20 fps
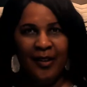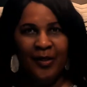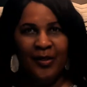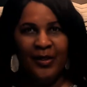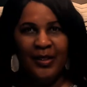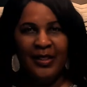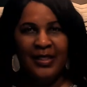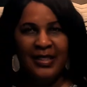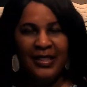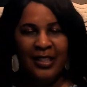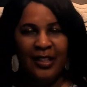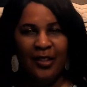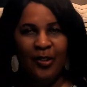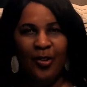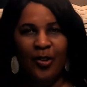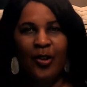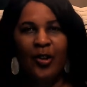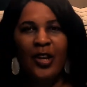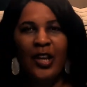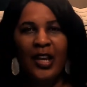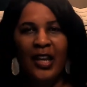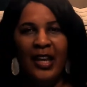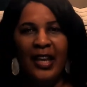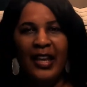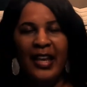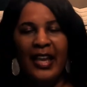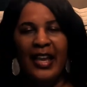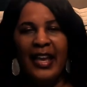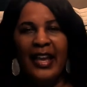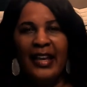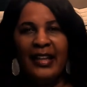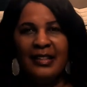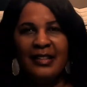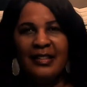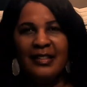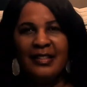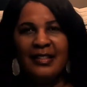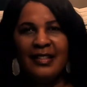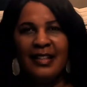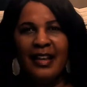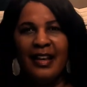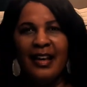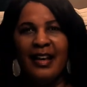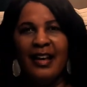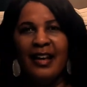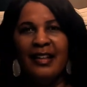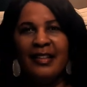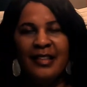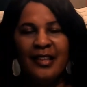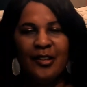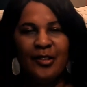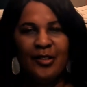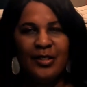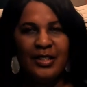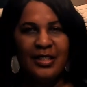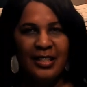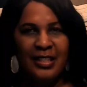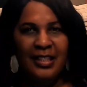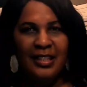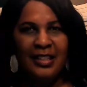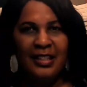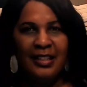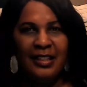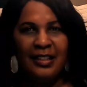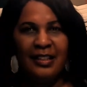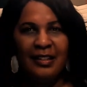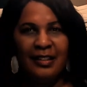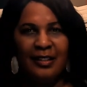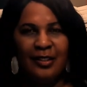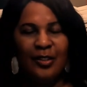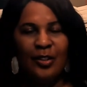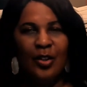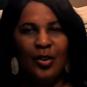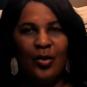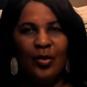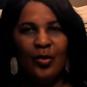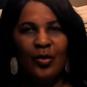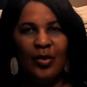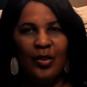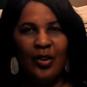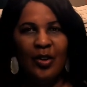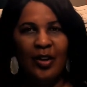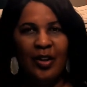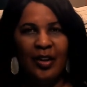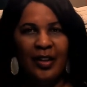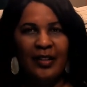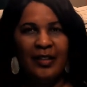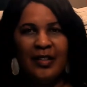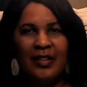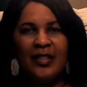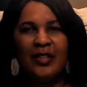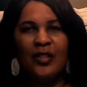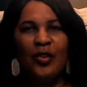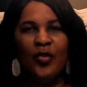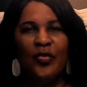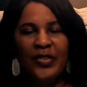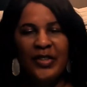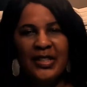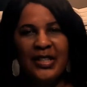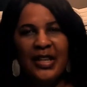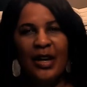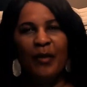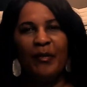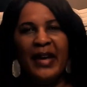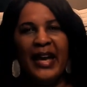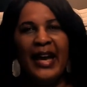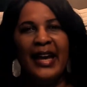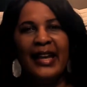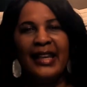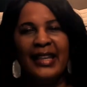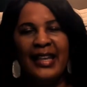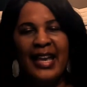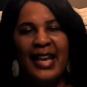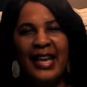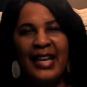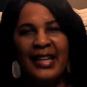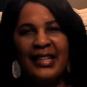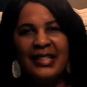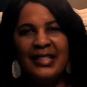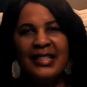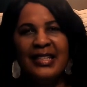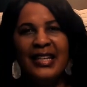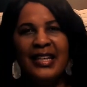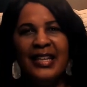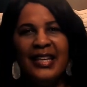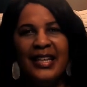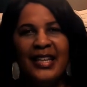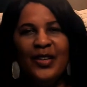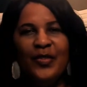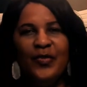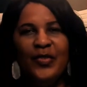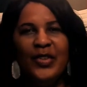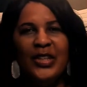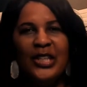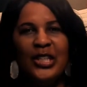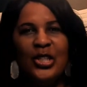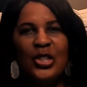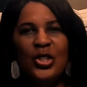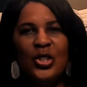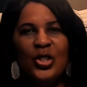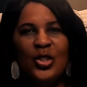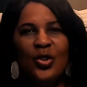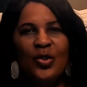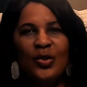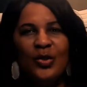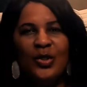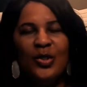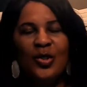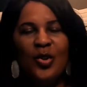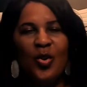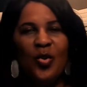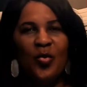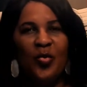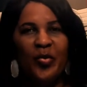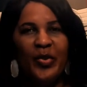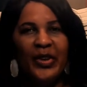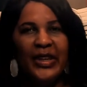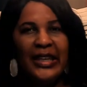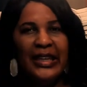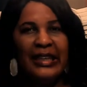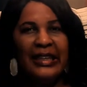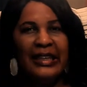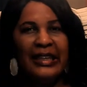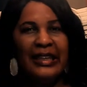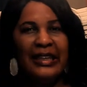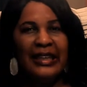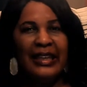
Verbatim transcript: the center and they're sitting, you know, on the sofas out back and Vicki shows her ring